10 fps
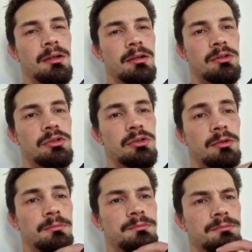
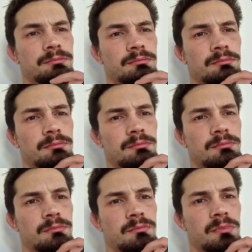So,
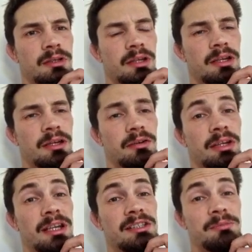
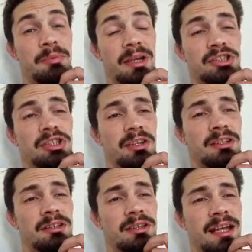here's a big shot
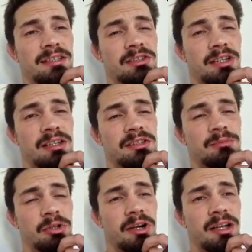that lands against
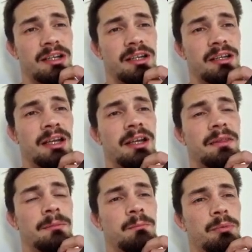McGregor here.
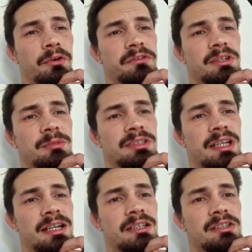Both
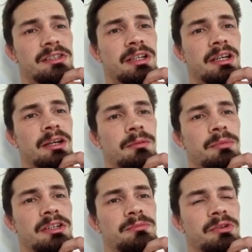simultaneous,
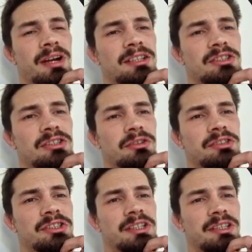because McGregor just
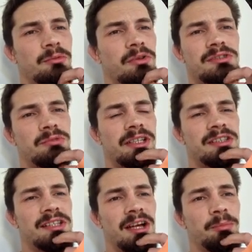lunges in. It wasn't really
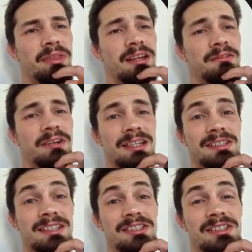set up with any feints,
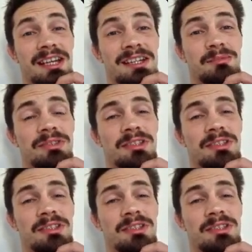and it's a testament to the